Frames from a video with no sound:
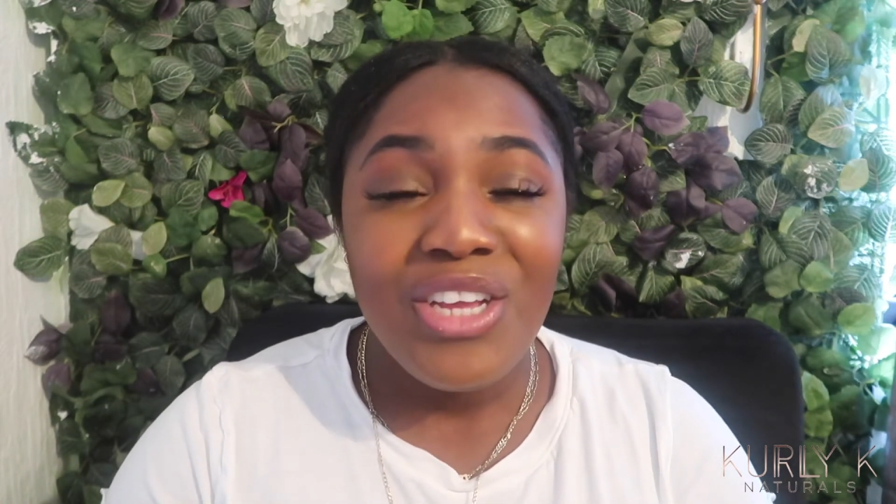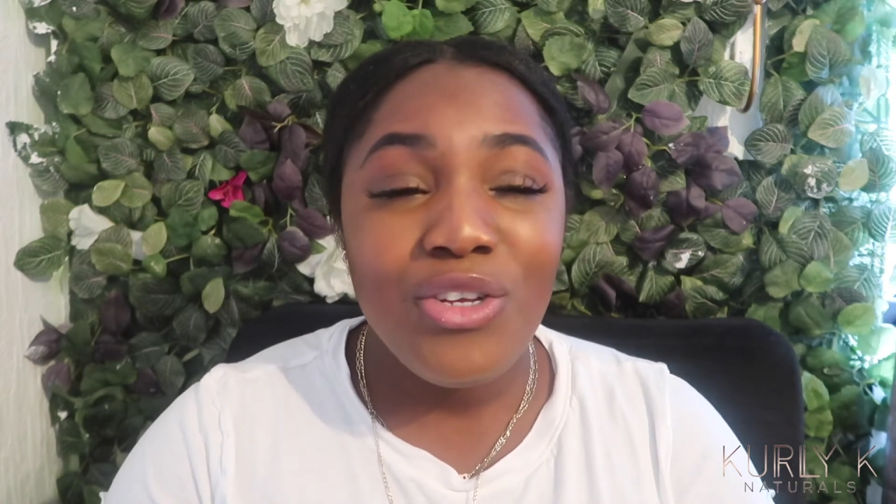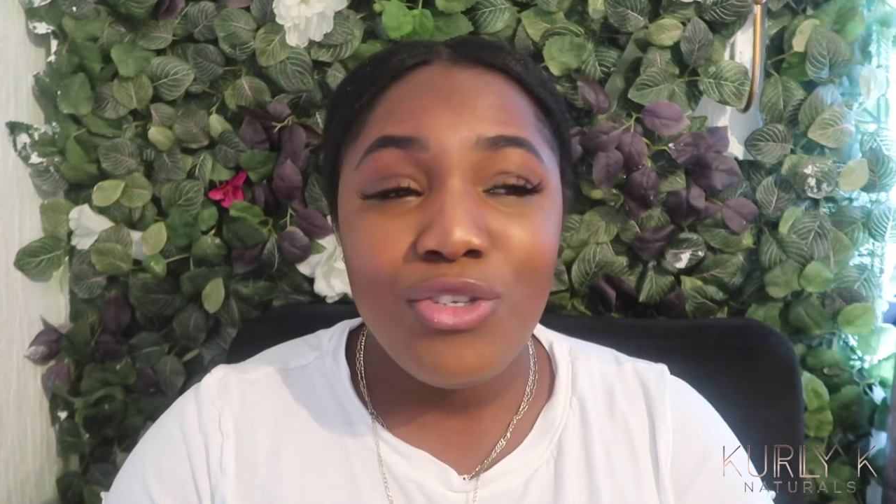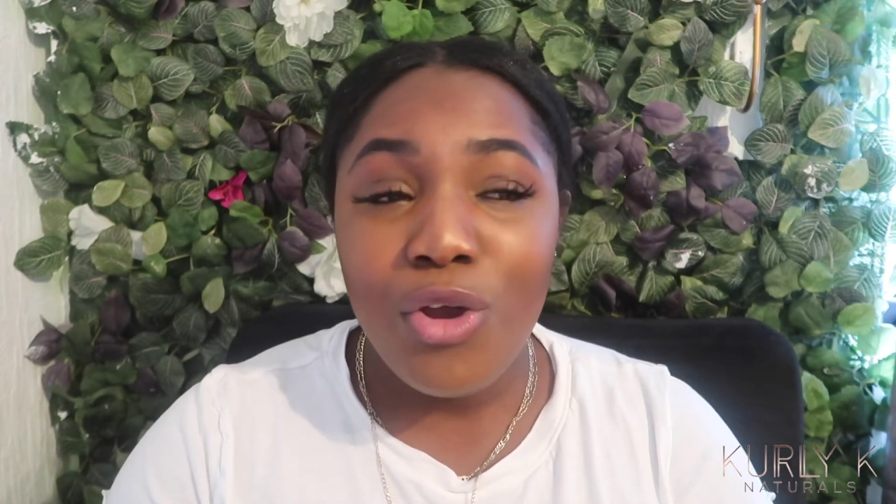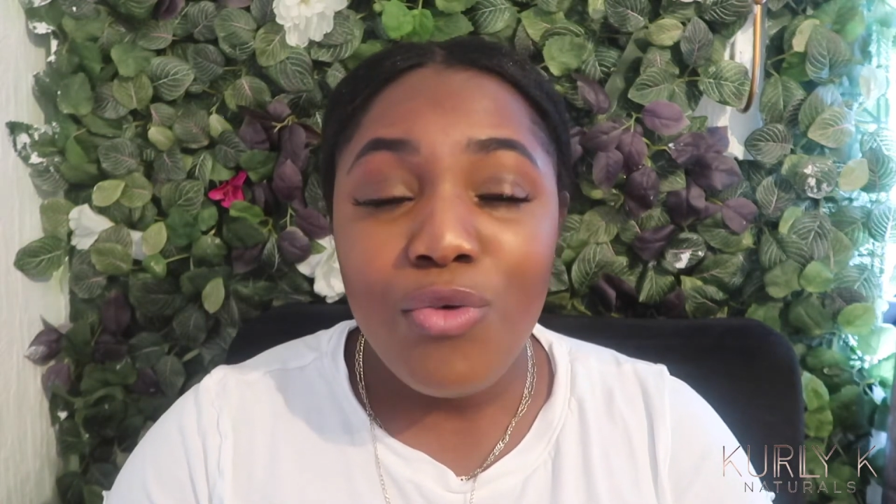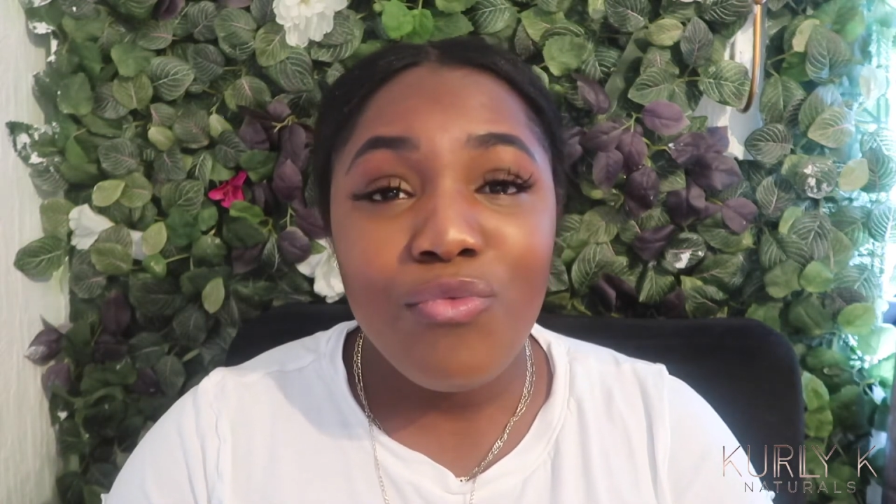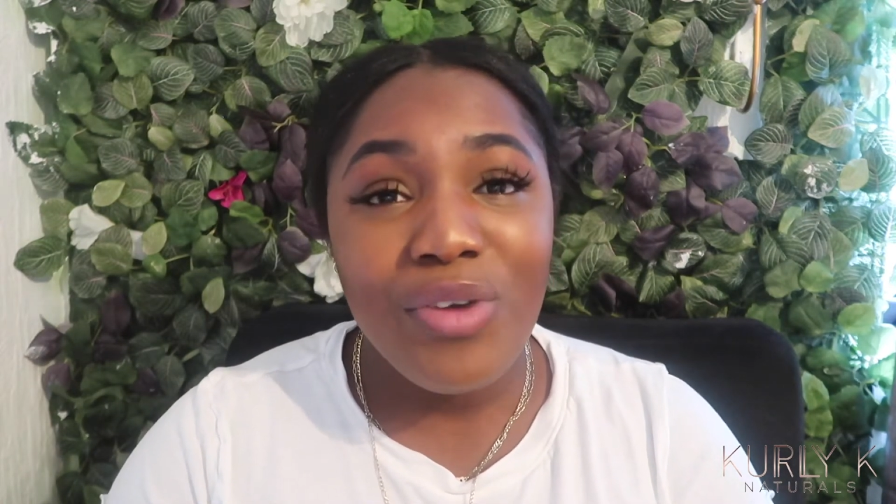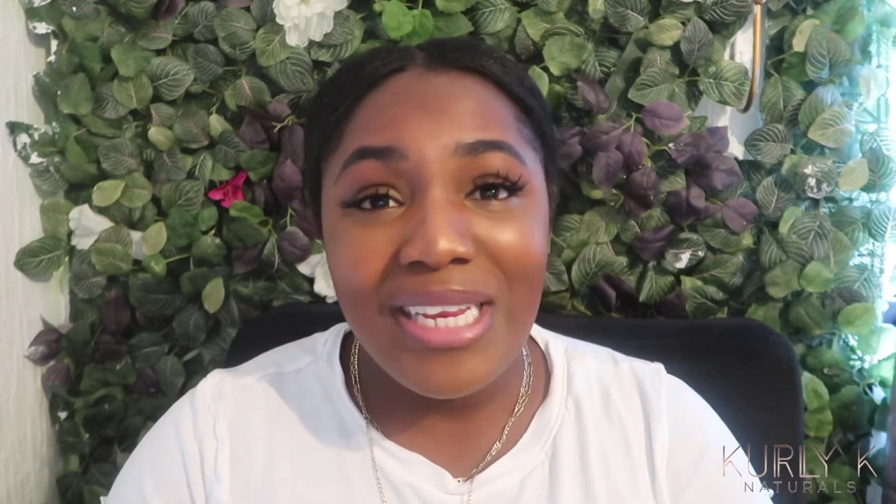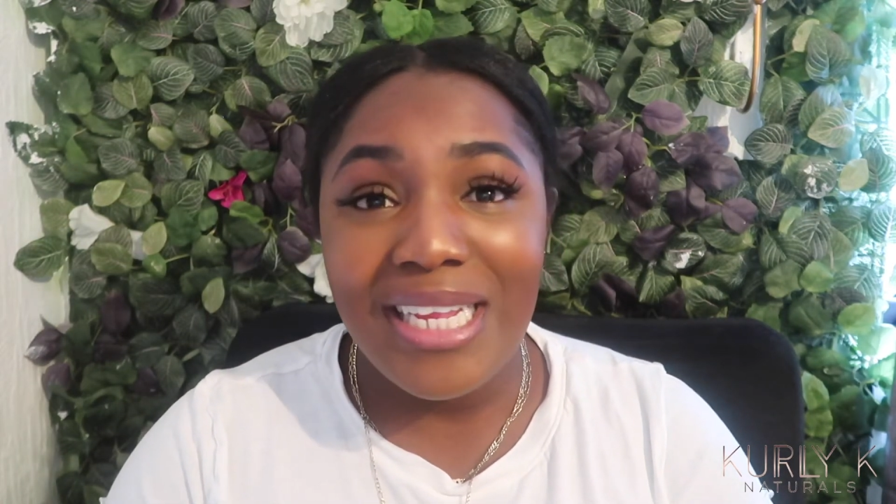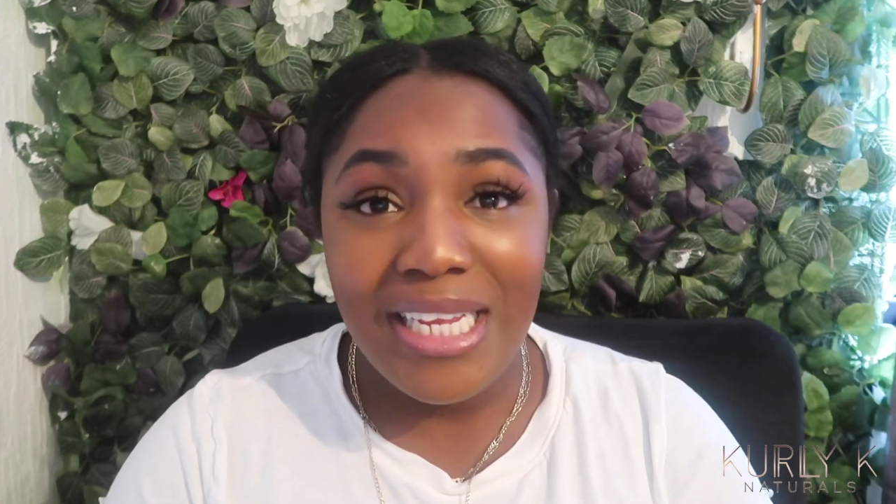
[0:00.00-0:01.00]
you don't
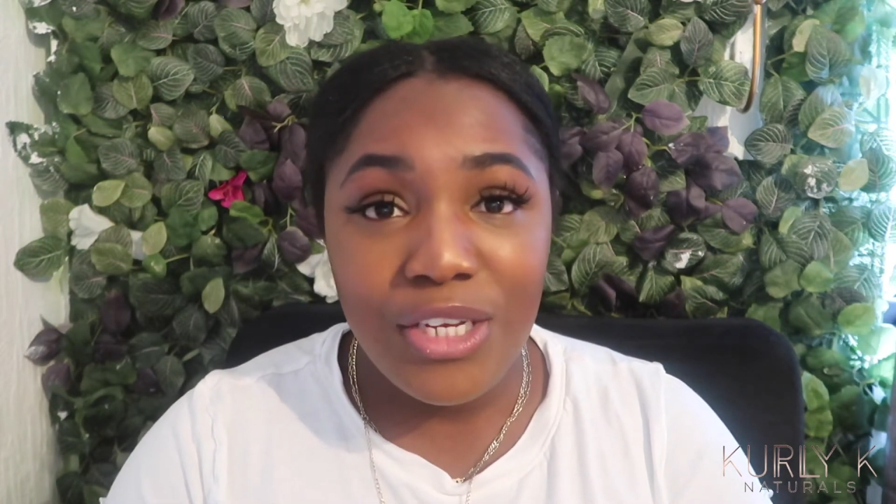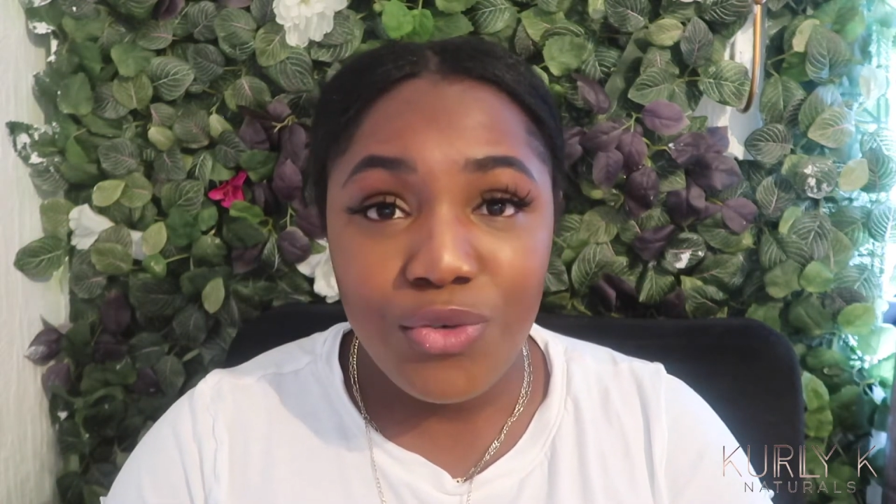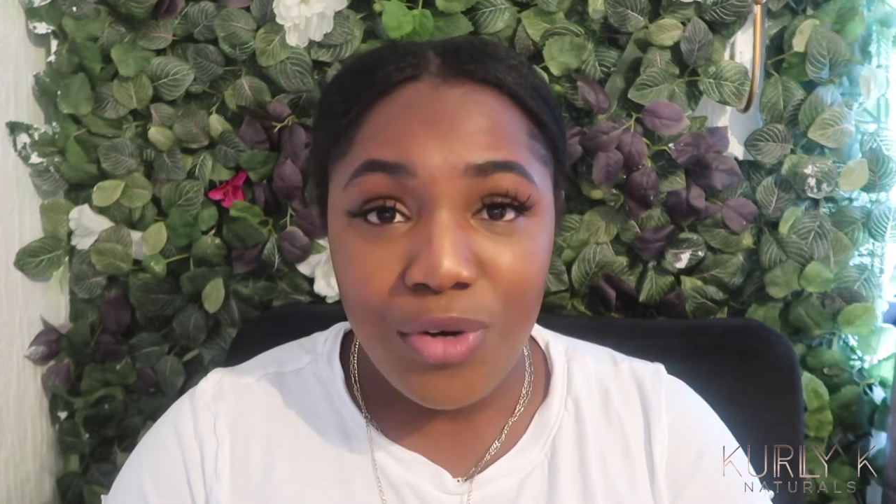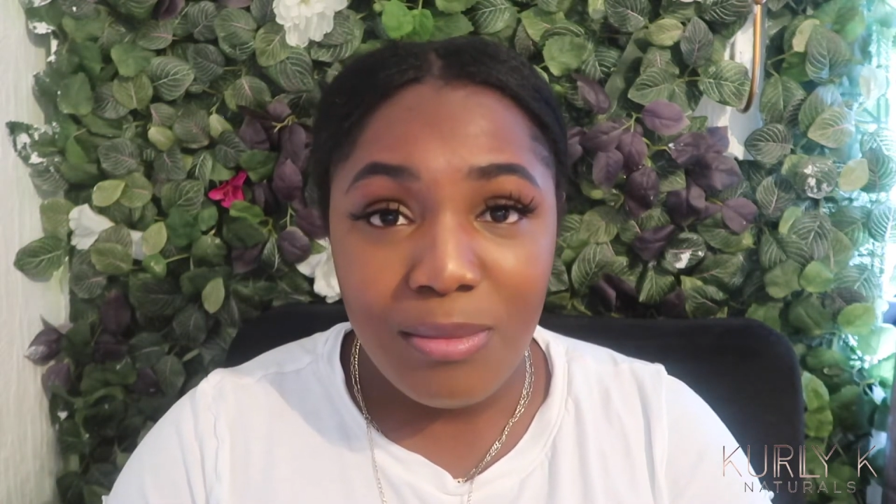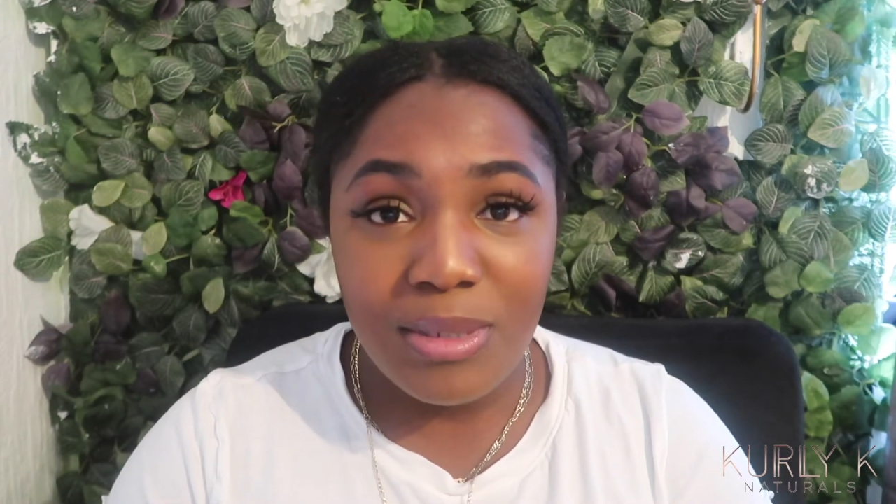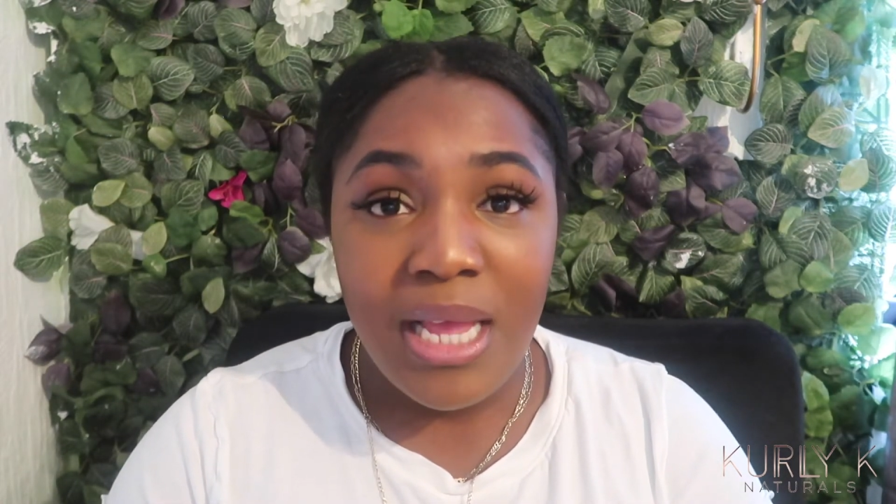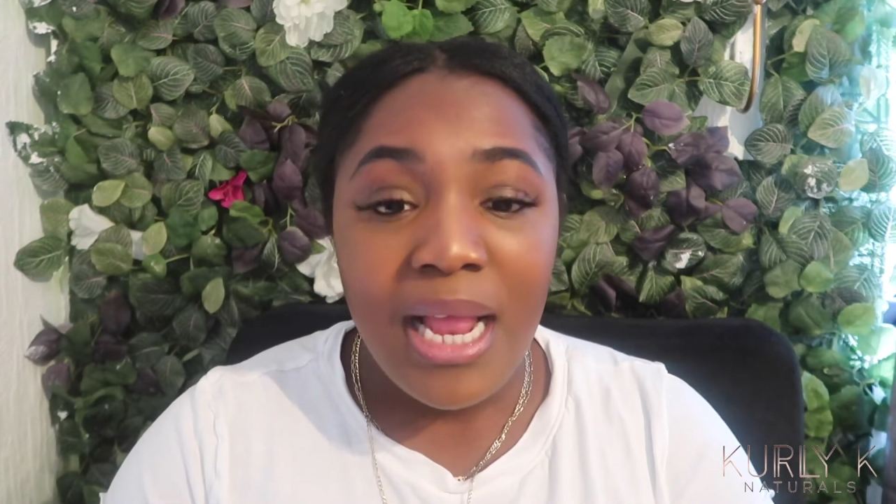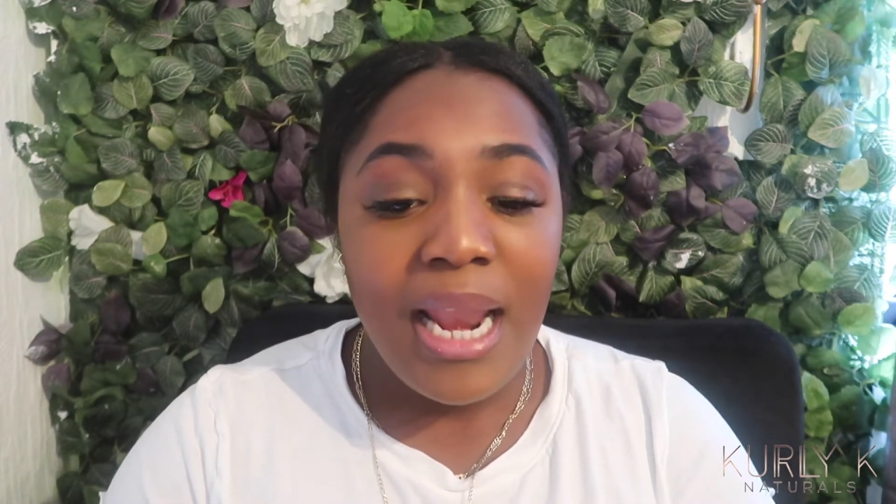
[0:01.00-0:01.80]
really need trims.